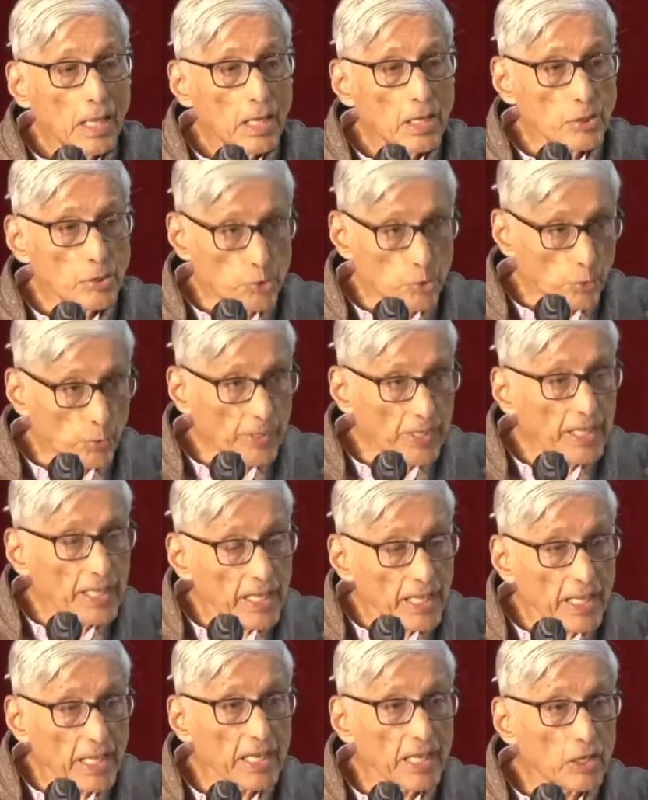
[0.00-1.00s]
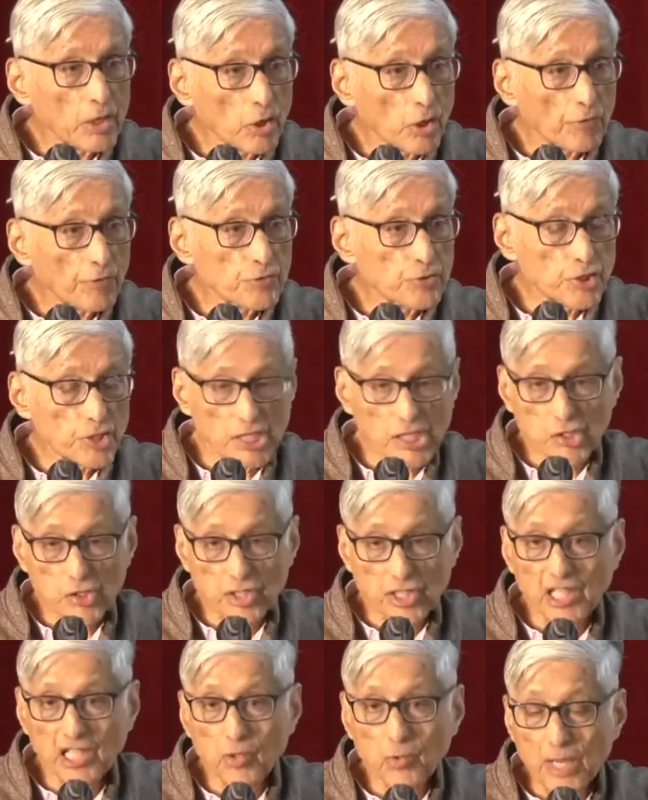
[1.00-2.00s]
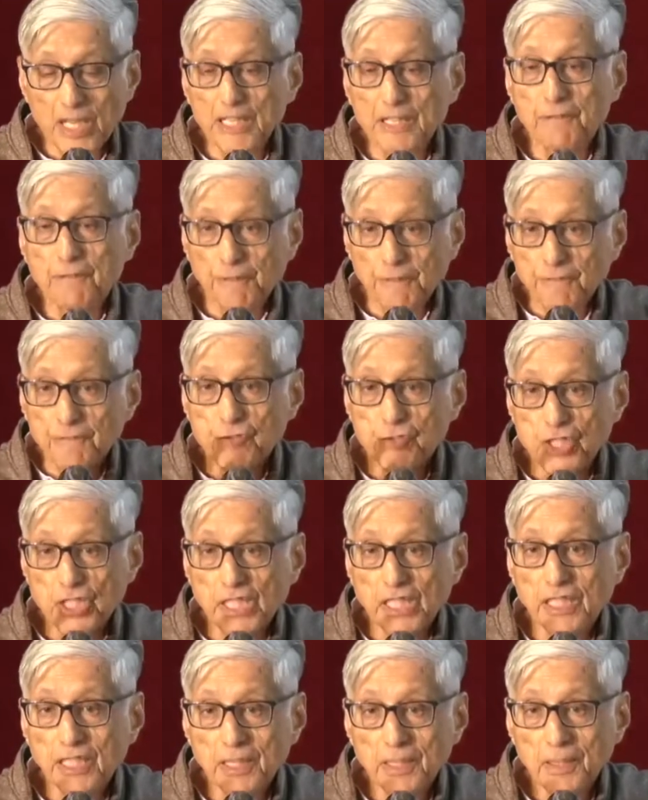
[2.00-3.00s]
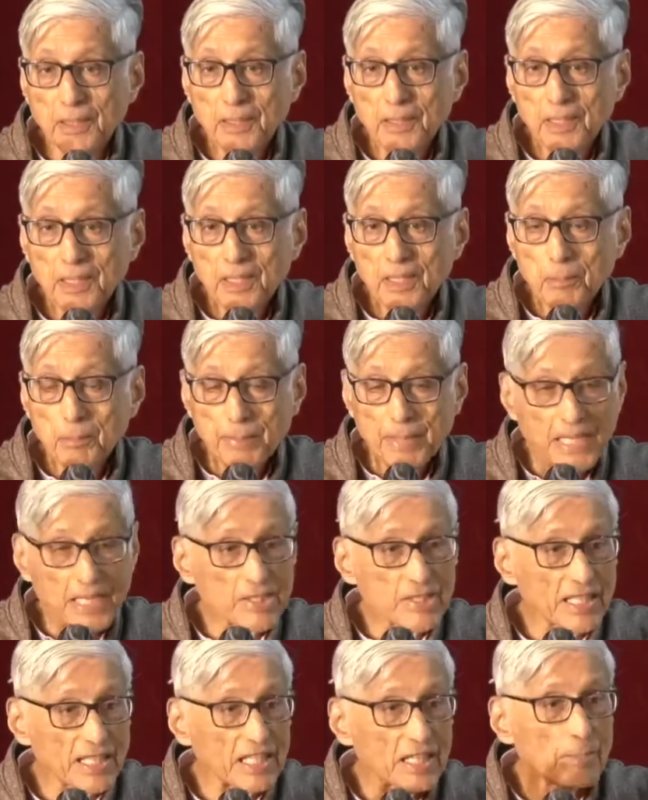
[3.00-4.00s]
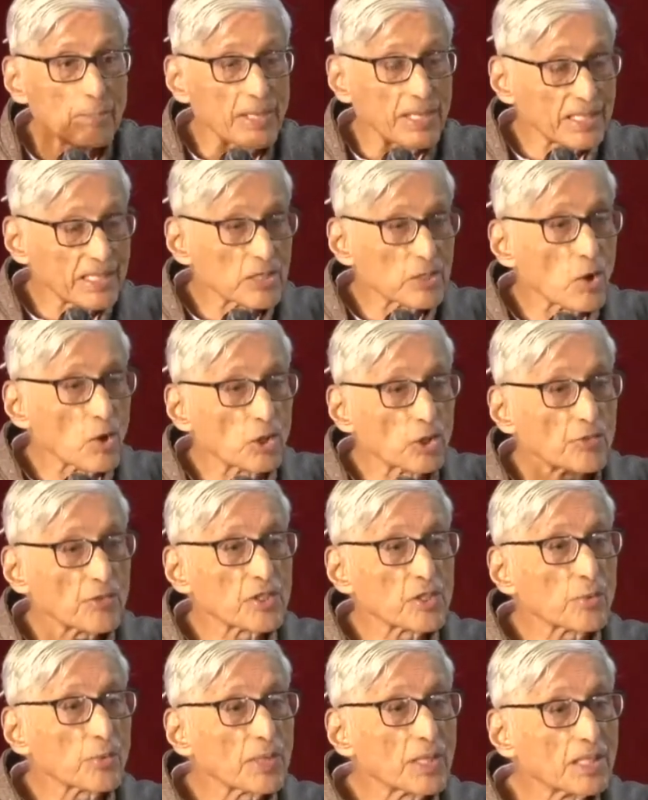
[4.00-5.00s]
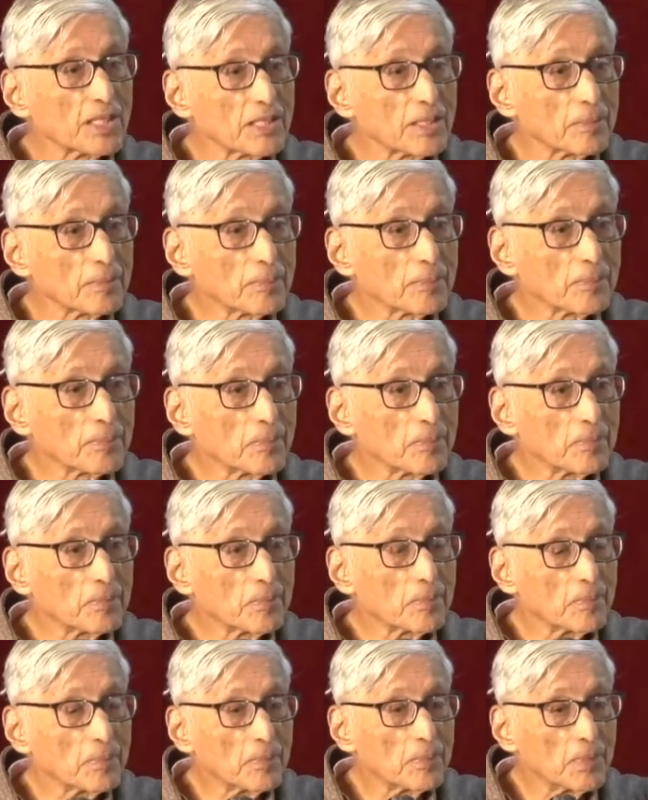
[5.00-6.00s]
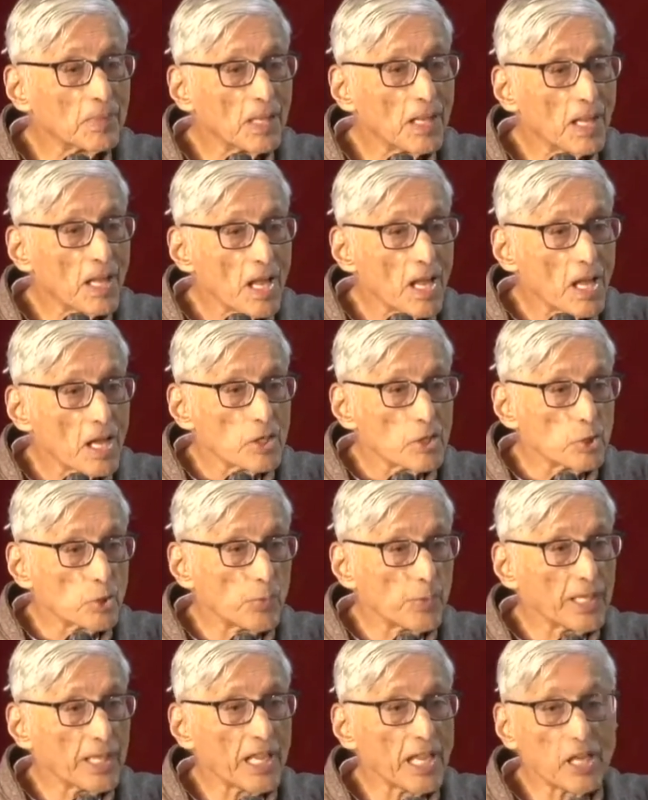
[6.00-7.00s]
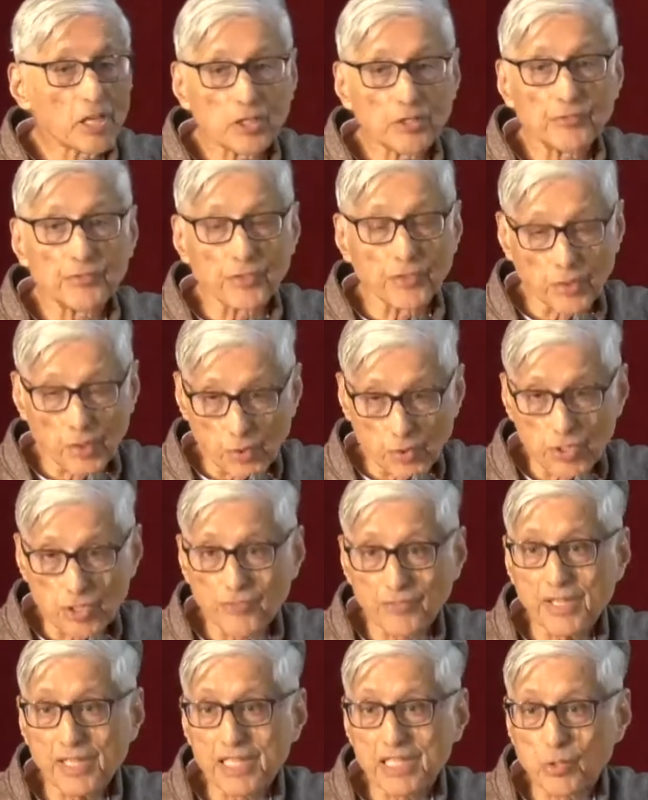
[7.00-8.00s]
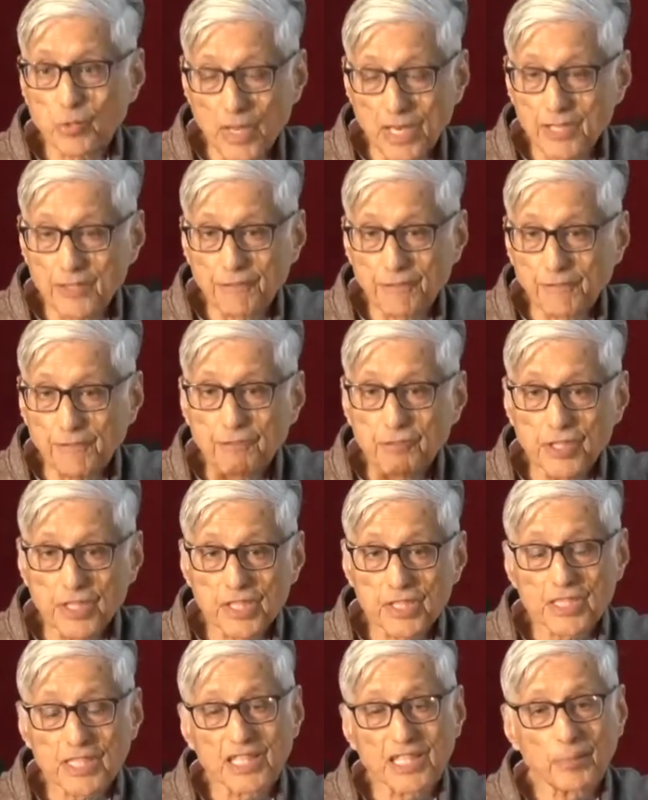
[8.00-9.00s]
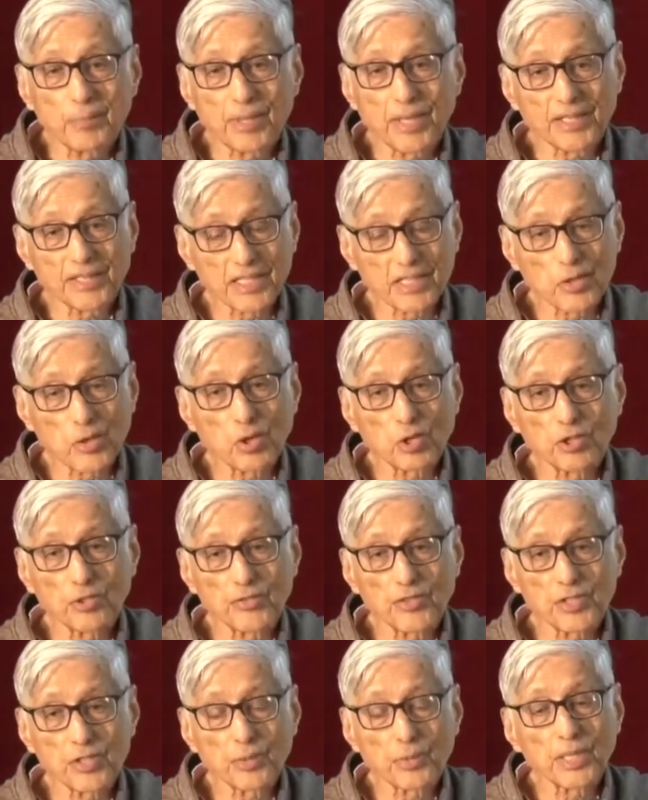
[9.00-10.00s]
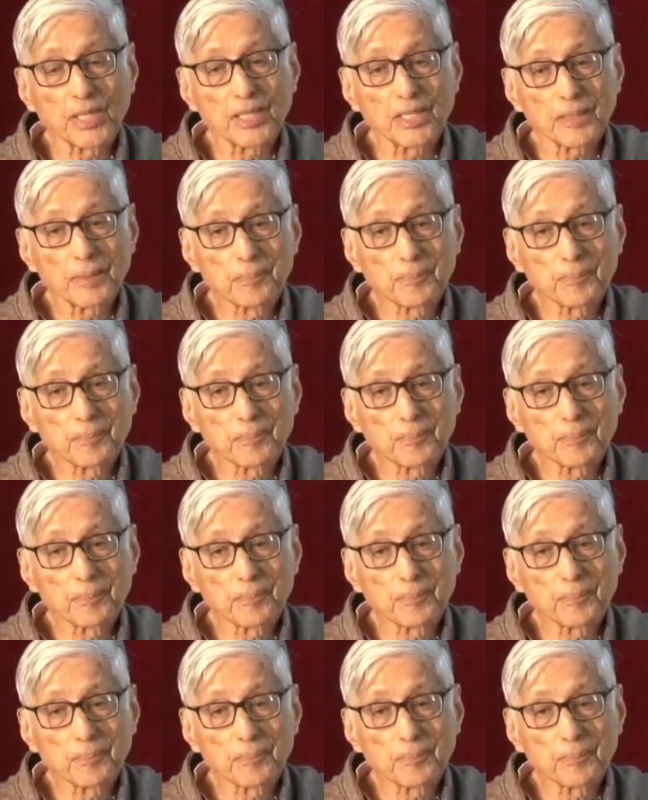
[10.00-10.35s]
Do we hear of Churchill 150 being celebrated all over the world? Do we hear of Roosevelt 150 celebrated all over the world?